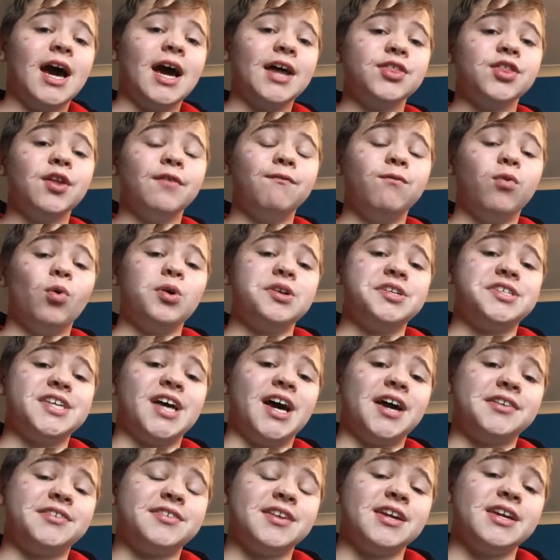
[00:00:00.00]
And the voice
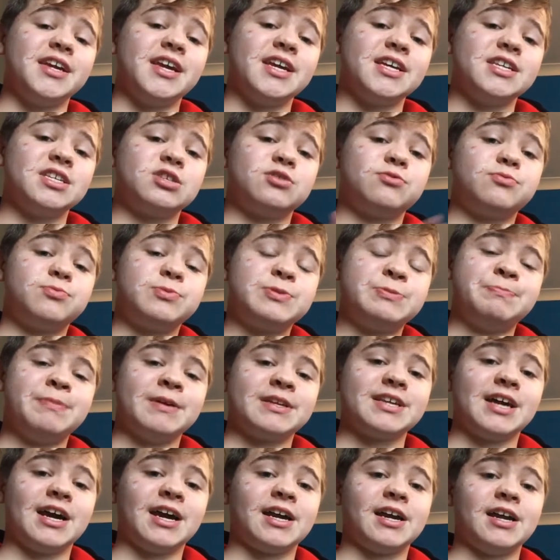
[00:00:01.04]
acting is
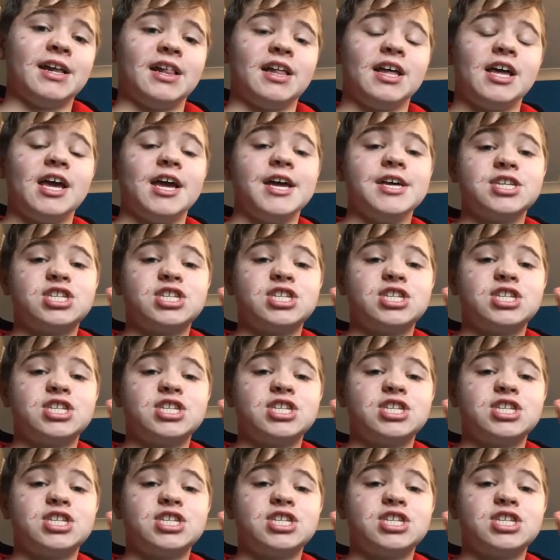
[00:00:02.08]
spectacular,